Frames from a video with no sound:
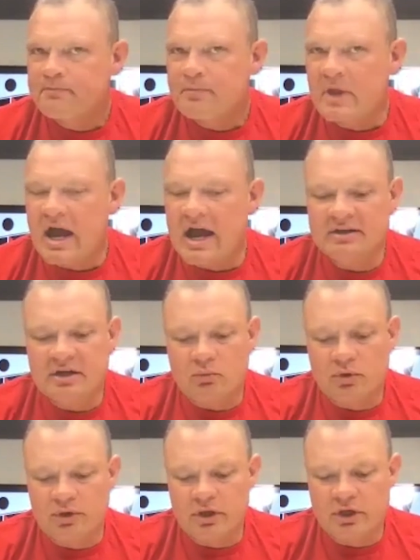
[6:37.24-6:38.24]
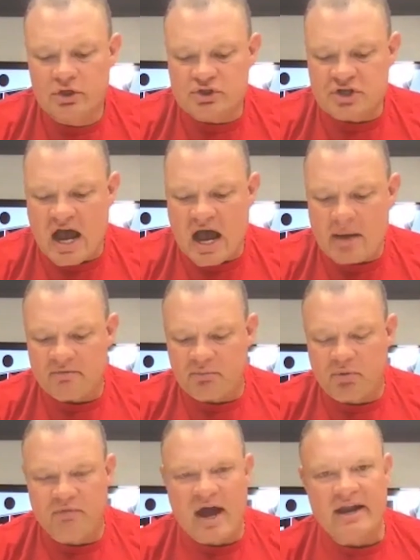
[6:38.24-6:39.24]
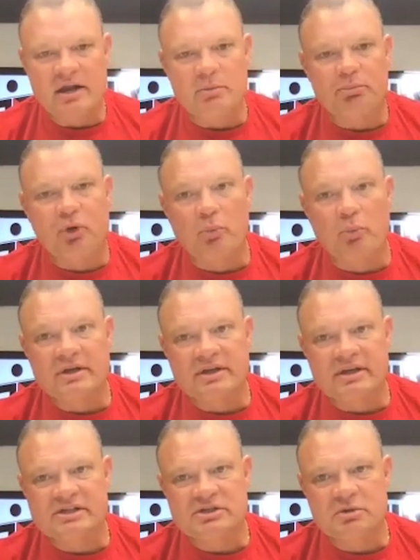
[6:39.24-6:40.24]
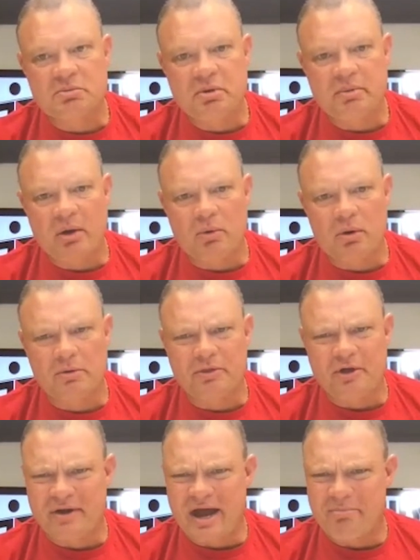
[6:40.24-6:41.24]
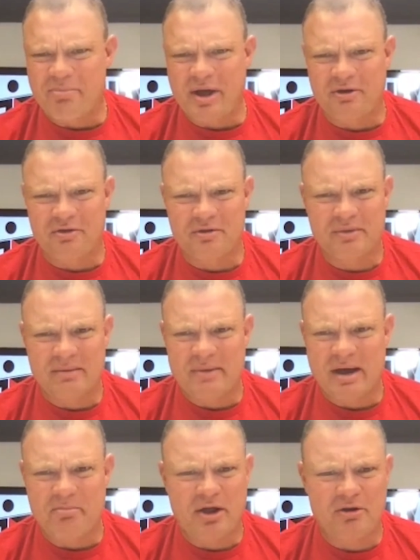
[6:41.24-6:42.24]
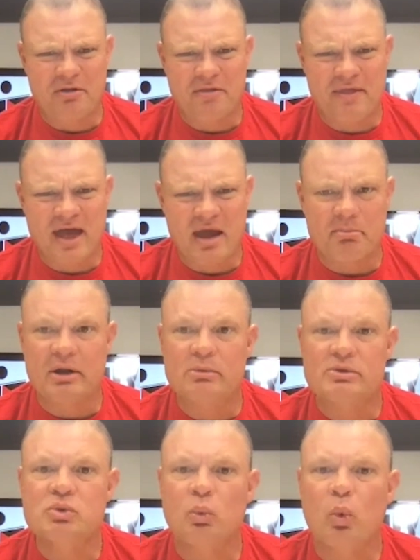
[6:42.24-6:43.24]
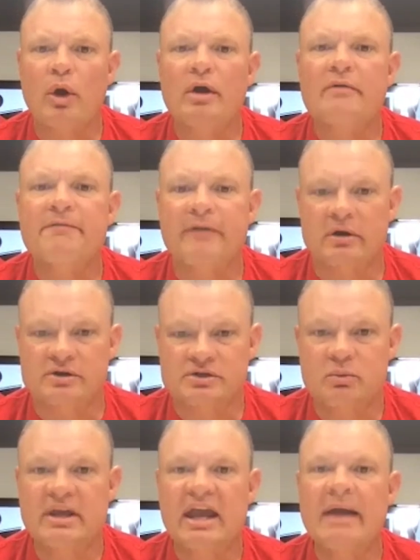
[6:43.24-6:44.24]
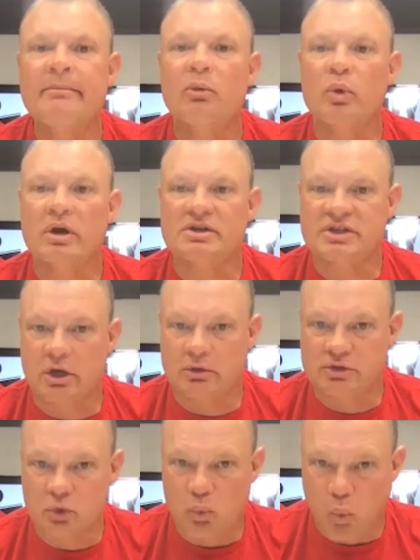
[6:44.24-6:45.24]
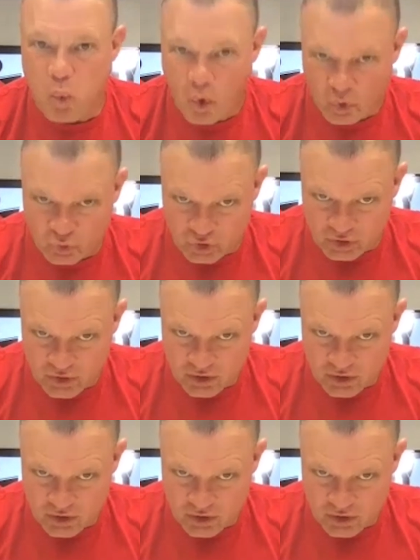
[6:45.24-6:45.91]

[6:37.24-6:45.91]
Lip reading: I did a really good job of providing appropriate distance with people I work with. They're not better than me, and I'm not better than them, but it was work first. We came to work to go to work.